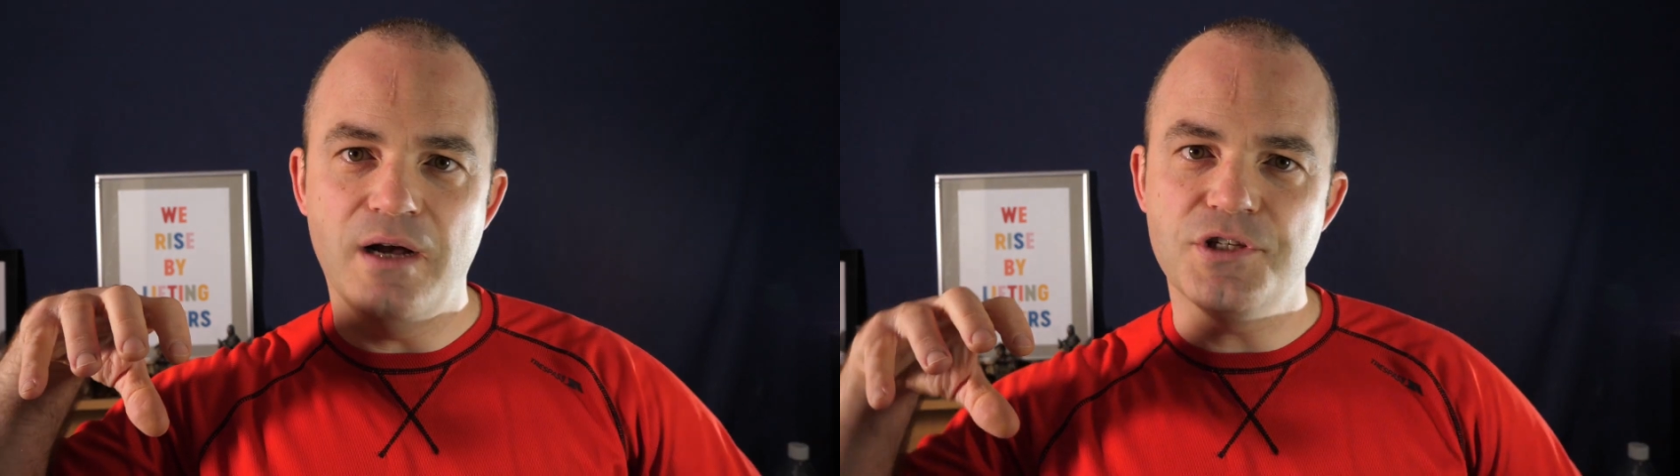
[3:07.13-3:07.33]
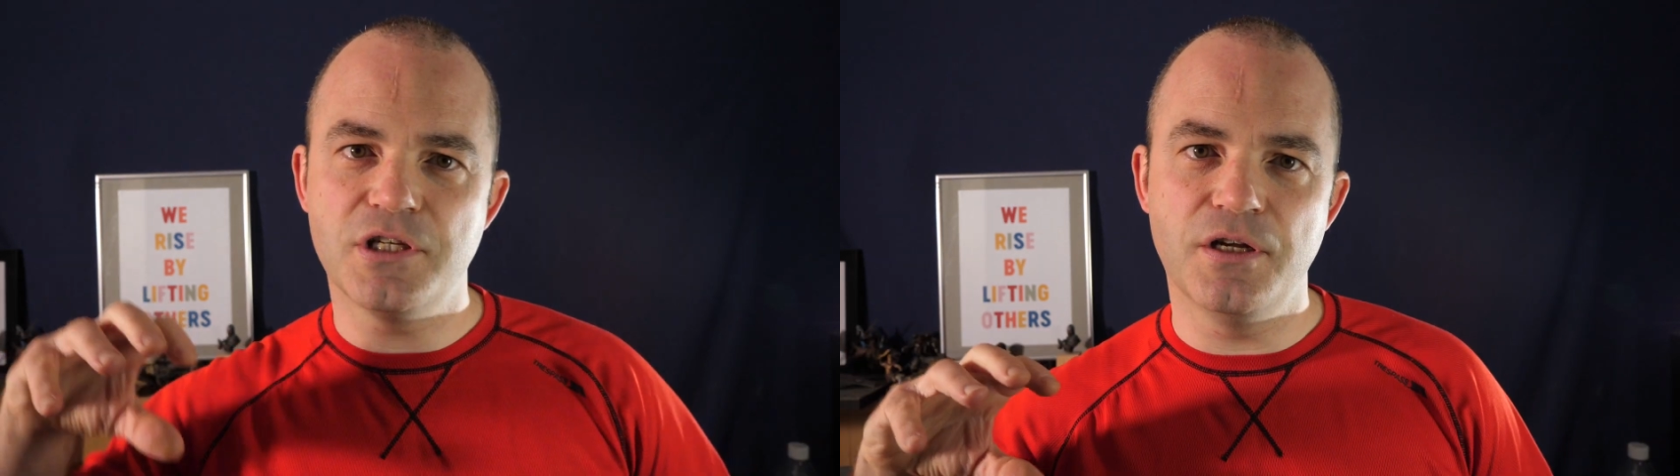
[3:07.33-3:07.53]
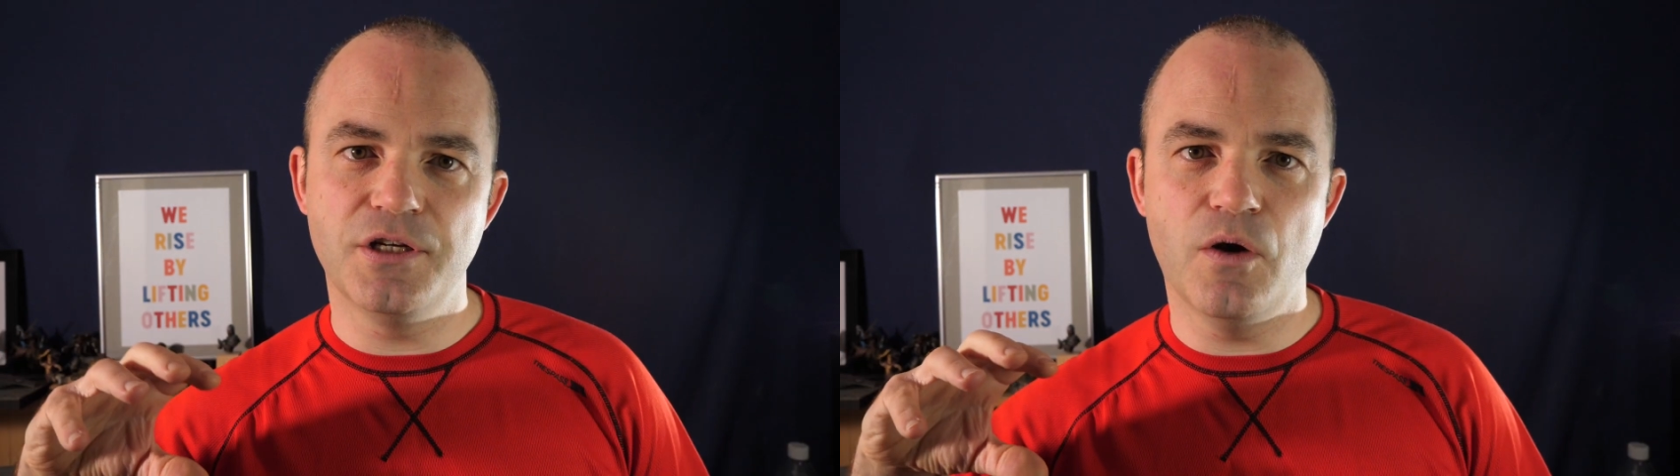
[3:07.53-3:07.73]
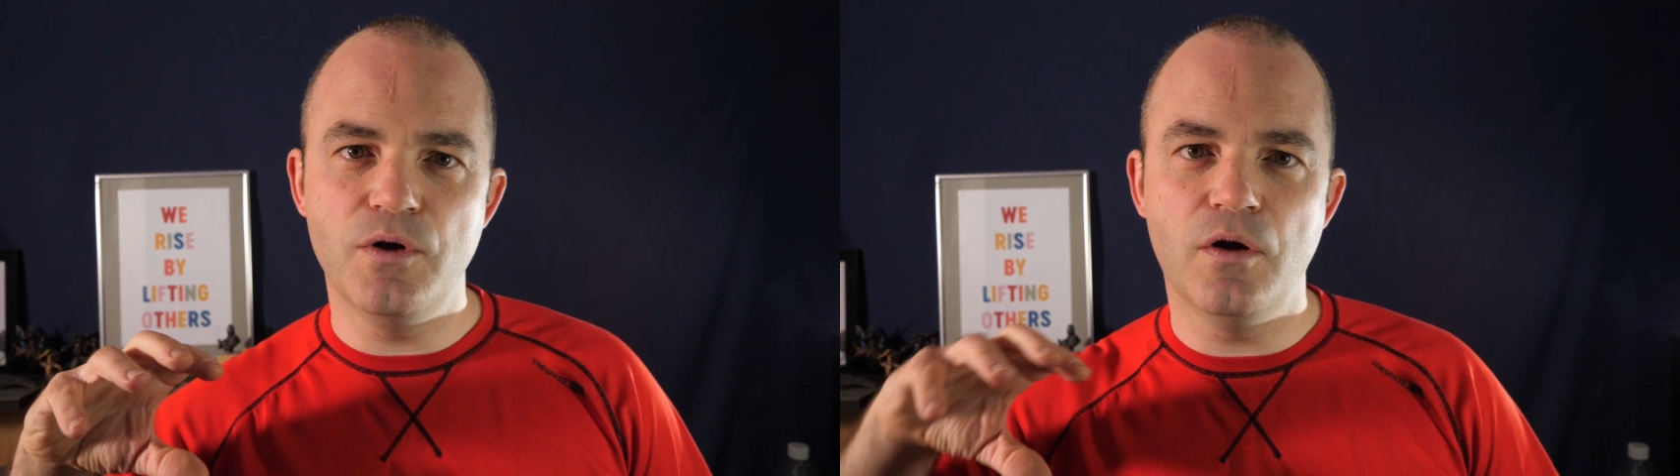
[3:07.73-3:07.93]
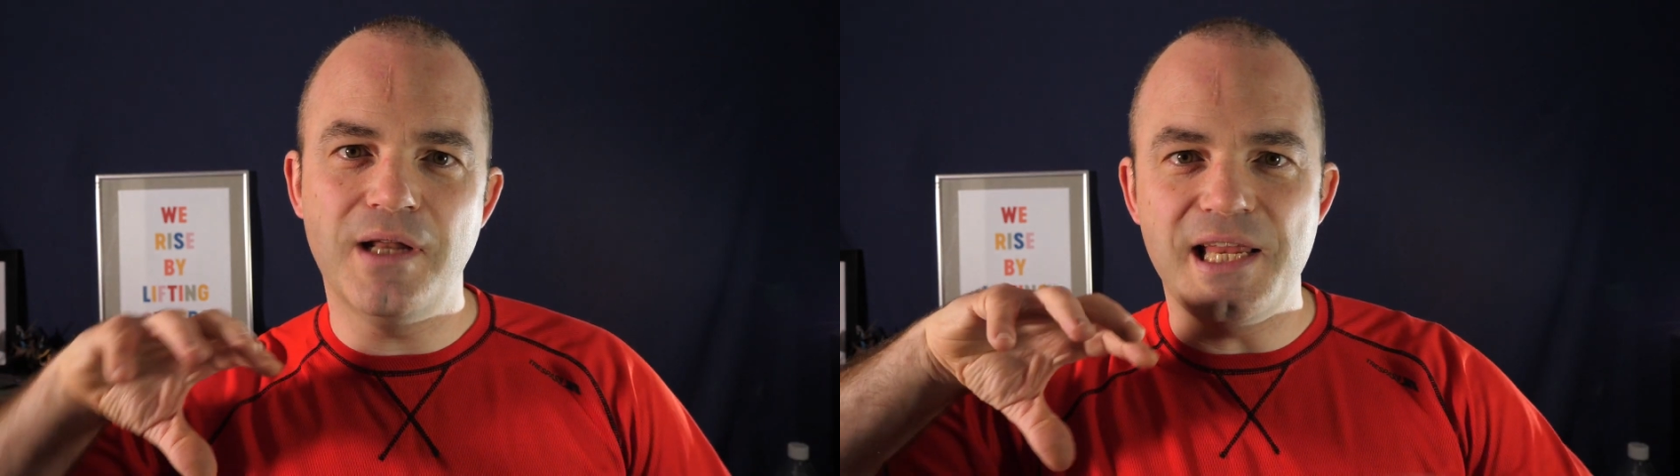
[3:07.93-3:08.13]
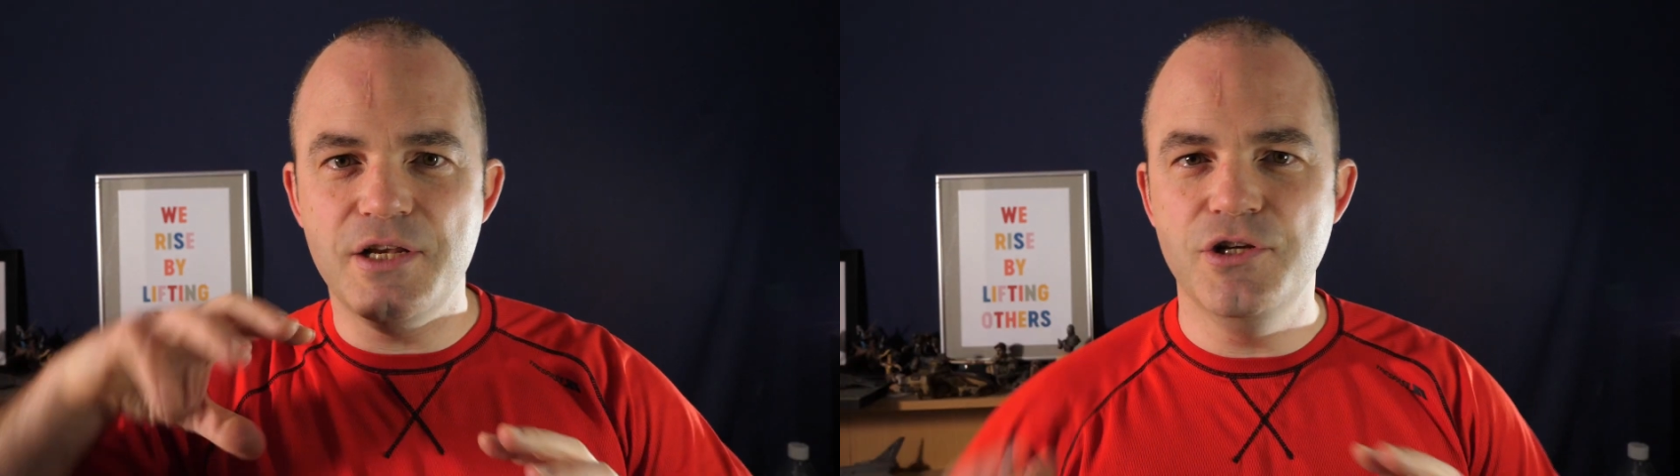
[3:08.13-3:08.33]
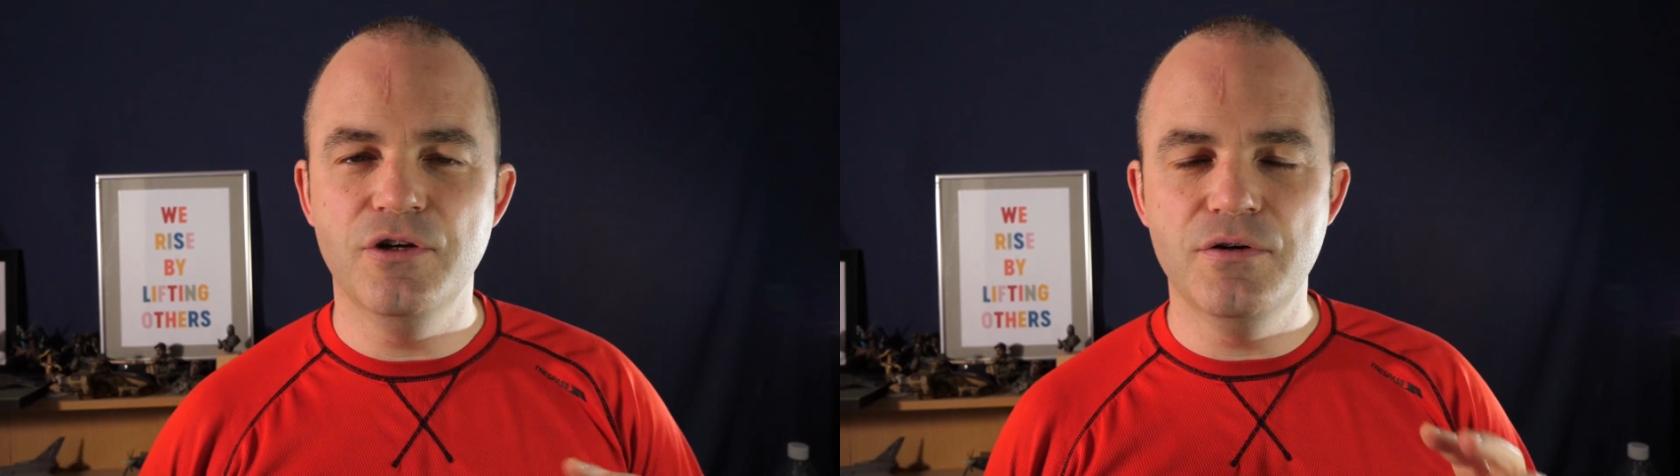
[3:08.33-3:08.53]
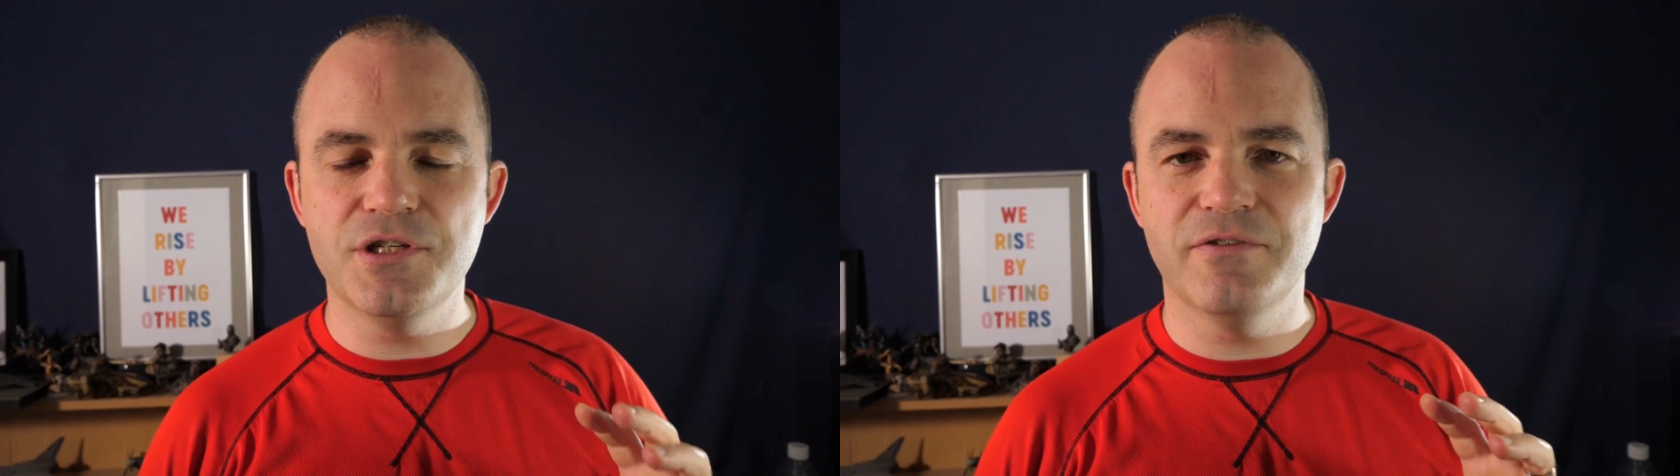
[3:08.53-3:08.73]
else is kind of going on, any
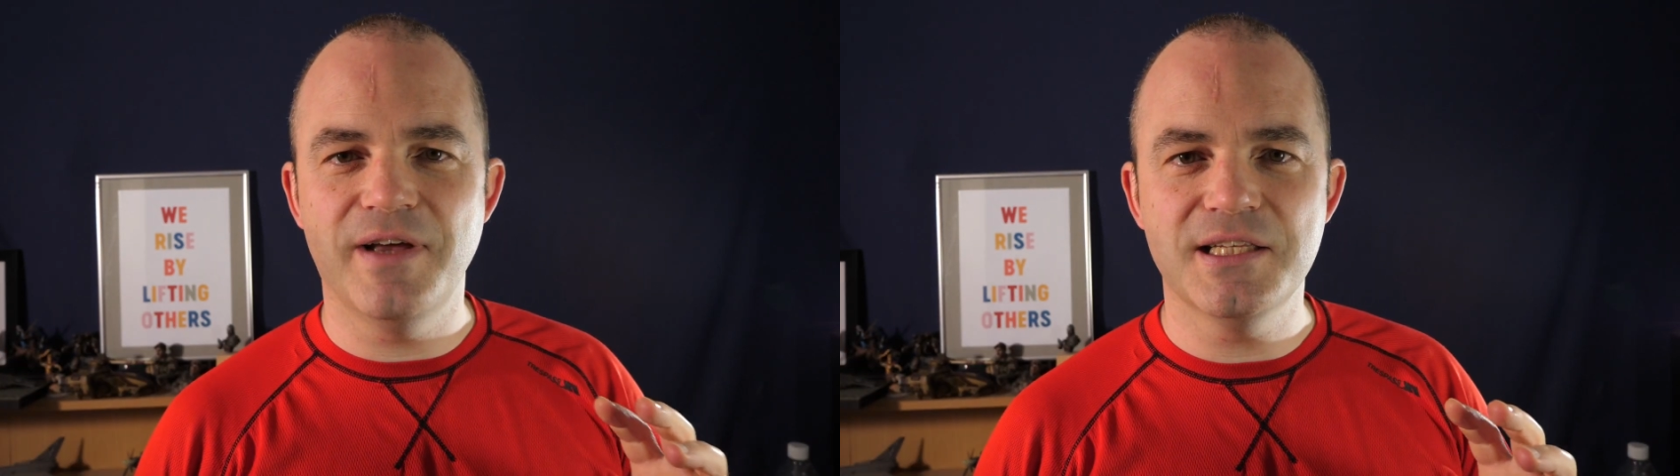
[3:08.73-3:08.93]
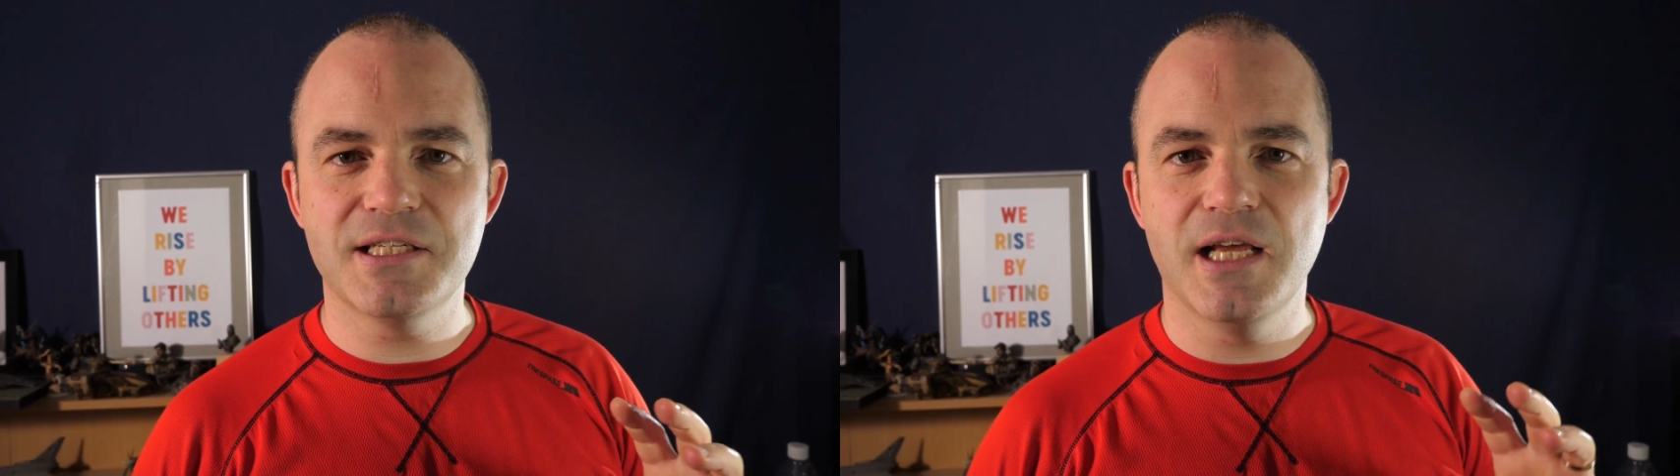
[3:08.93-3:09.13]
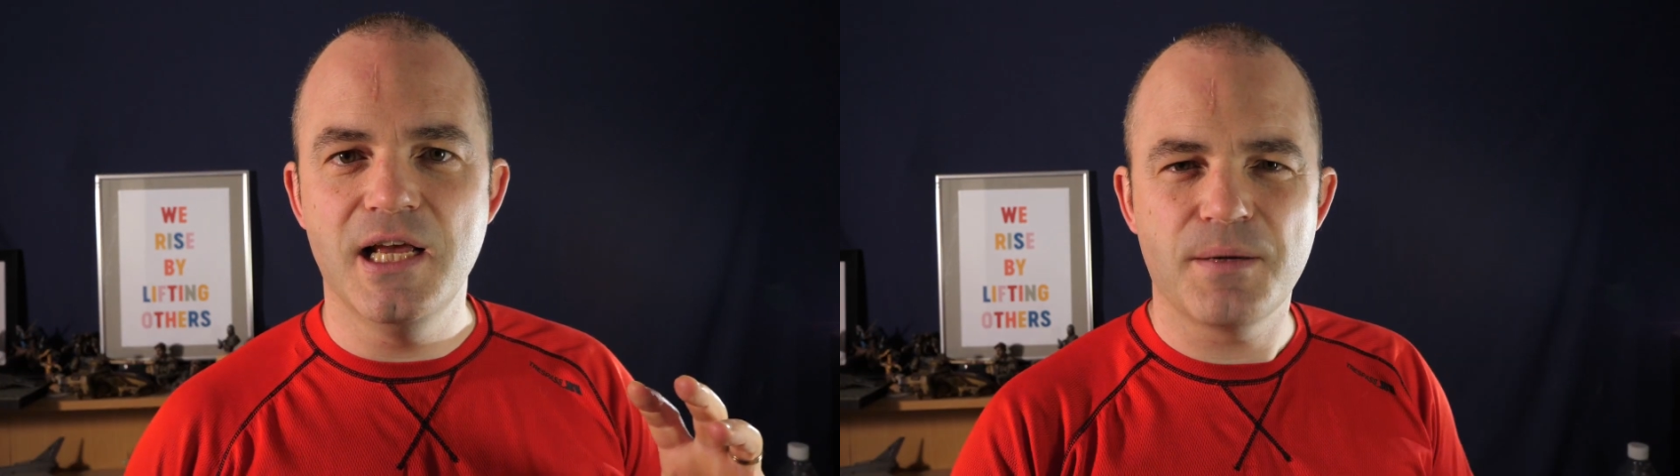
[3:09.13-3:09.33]
news and events,